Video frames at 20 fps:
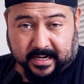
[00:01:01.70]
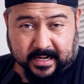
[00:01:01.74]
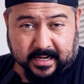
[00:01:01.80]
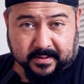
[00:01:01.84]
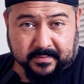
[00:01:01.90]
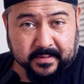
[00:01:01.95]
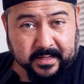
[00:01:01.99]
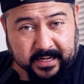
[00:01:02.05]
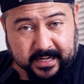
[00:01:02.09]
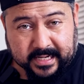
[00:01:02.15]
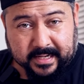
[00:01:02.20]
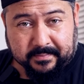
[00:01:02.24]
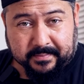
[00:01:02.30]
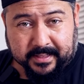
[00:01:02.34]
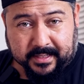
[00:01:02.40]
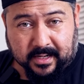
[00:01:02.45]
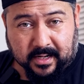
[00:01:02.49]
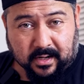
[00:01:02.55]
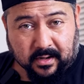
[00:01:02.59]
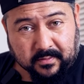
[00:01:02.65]
Um, I am
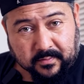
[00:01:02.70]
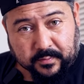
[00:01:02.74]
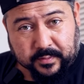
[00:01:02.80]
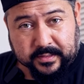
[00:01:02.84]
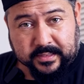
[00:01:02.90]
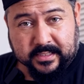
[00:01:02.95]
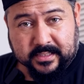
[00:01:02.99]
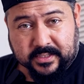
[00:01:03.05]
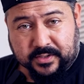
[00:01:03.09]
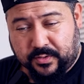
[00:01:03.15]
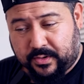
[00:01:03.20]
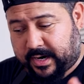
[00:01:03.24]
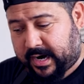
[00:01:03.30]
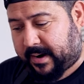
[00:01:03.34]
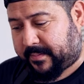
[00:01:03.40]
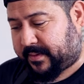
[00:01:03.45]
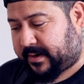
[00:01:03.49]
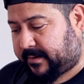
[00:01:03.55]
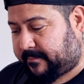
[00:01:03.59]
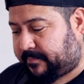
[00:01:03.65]
in love with this new
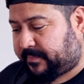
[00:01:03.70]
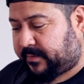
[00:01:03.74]
camera.